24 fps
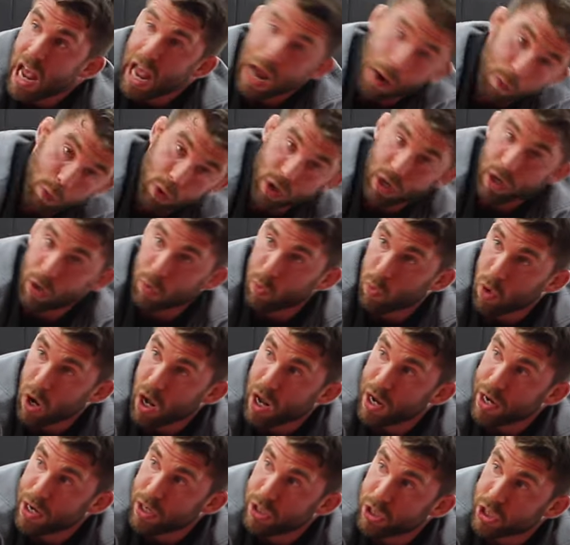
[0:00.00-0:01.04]
and we're gonna
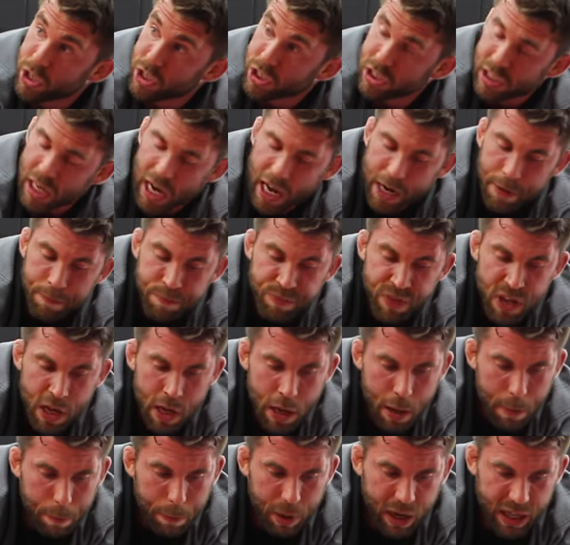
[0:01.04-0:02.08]
run to the side.
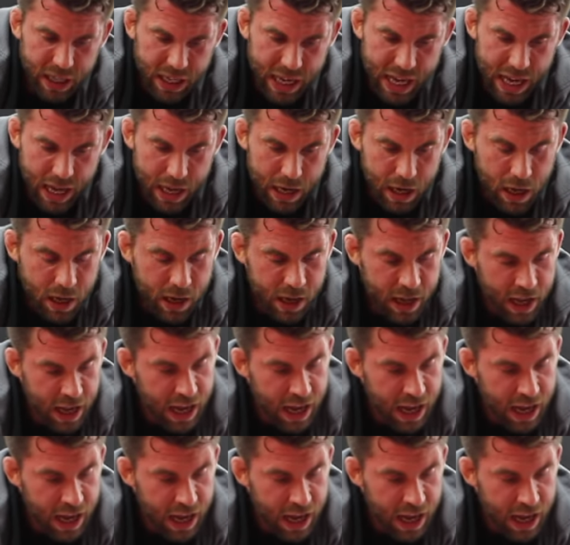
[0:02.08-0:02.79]
But again,